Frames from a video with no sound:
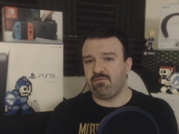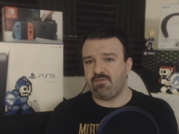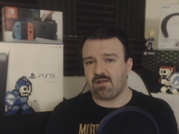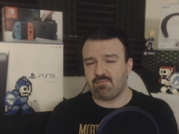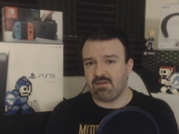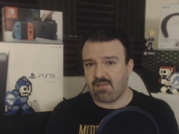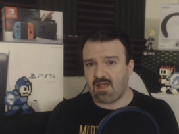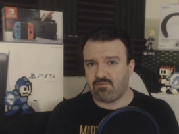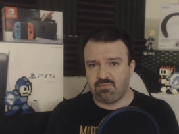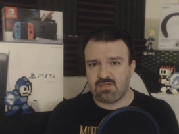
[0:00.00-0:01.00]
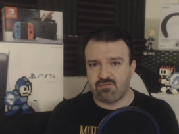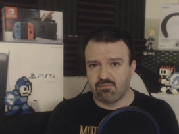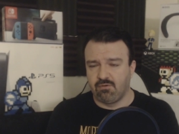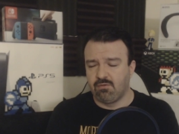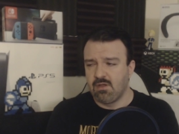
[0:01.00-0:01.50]
In fact, my last
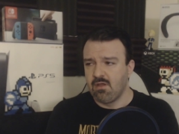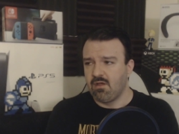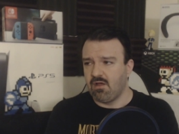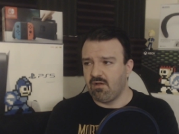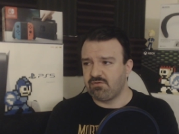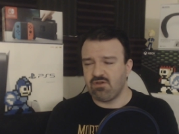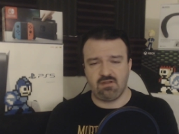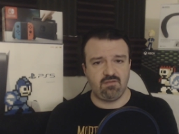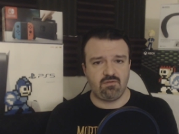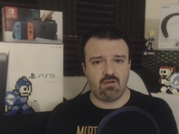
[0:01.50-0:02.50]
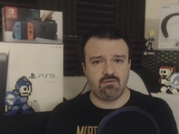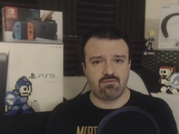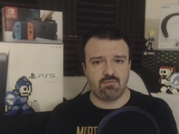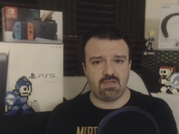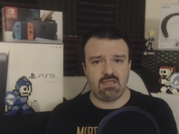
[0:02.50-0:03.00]
playthrough of Grand Theft Auto
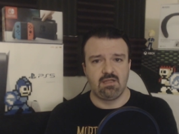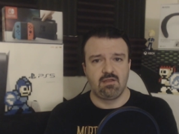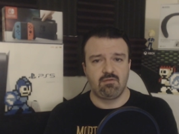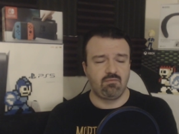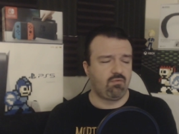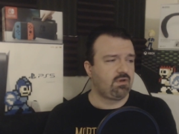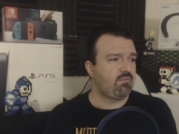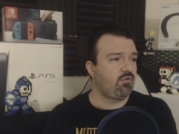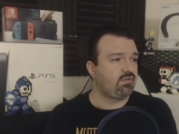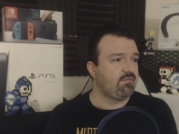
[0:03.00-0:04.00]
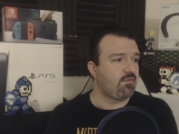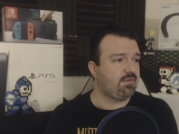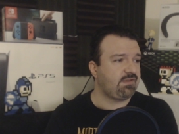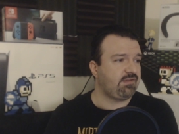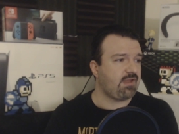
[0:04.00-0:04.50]
3, one of the most
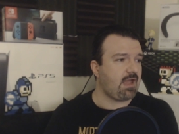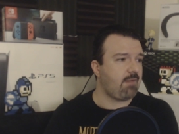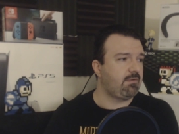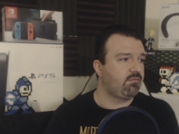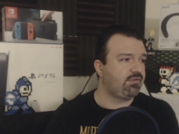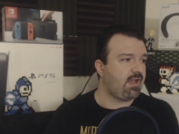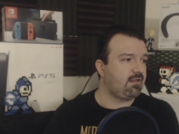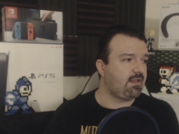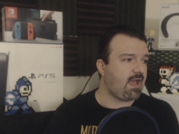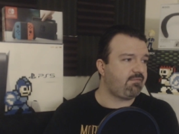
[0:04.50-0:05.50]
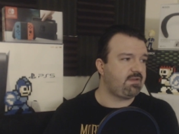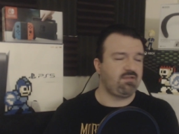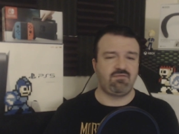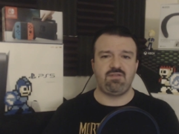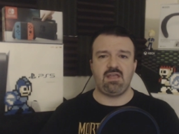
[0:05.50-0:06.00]
infamous things that happened was that
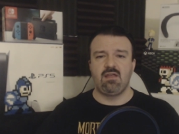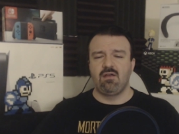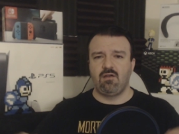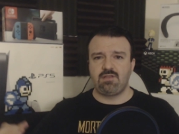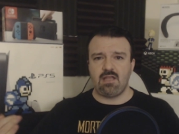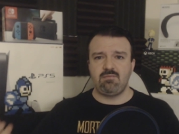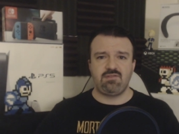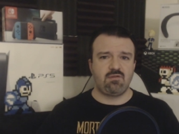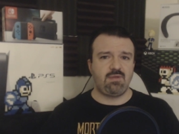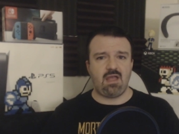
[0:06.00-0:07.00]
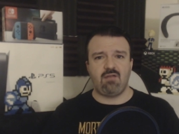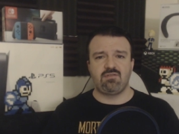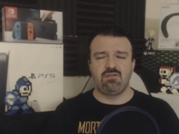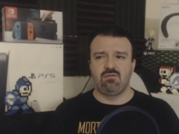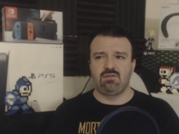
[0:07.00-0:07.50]
laughing fit of the enemies coming
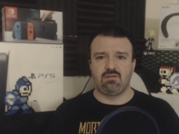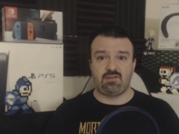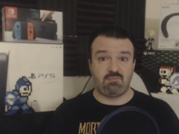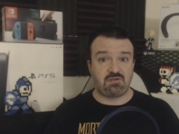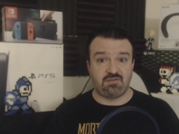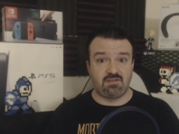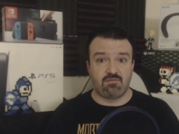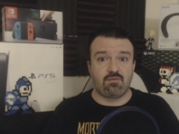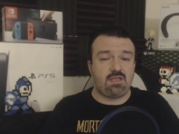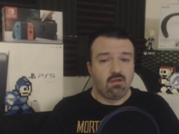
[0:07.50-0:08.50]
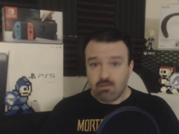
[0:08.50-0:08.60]
after you, and they're like, special delivery,